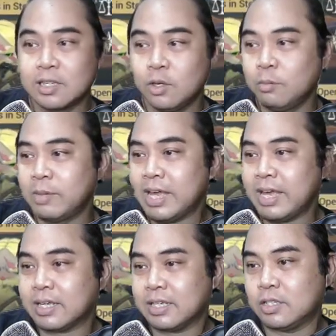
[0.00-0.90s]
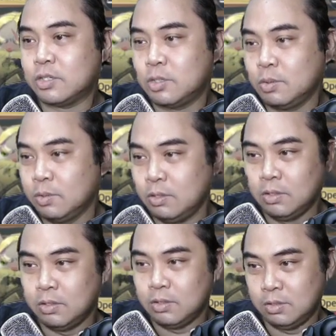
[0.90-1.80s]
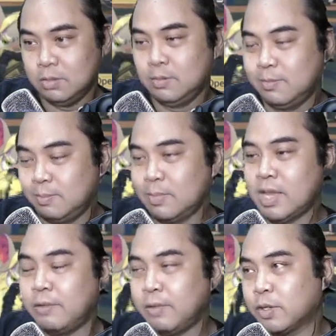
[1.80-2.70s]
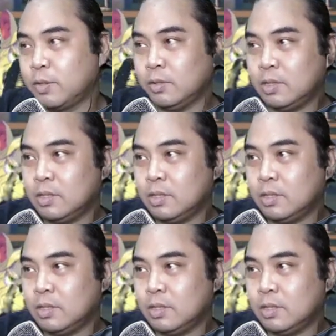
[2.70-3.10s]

go back to my recruit